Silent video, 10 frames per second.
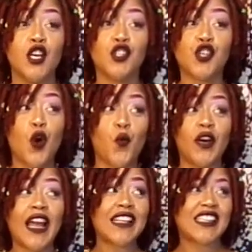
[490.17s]
So what
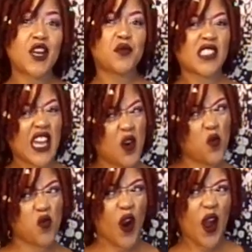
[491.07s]
I did was like
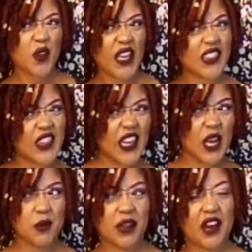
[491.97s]
round that thing
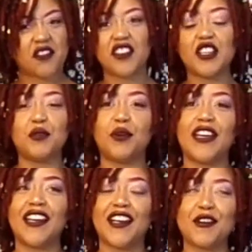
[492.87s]
up like really
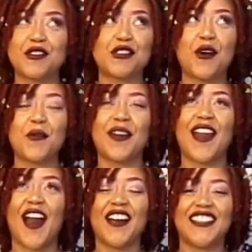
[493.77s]
weird. It was so weird
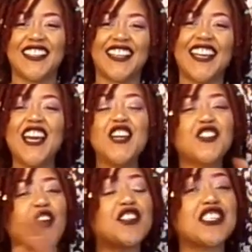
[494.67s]
how I did it.
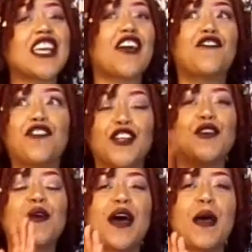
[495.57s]
So it just like flew
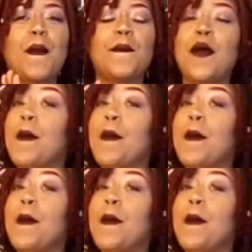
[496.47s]
up.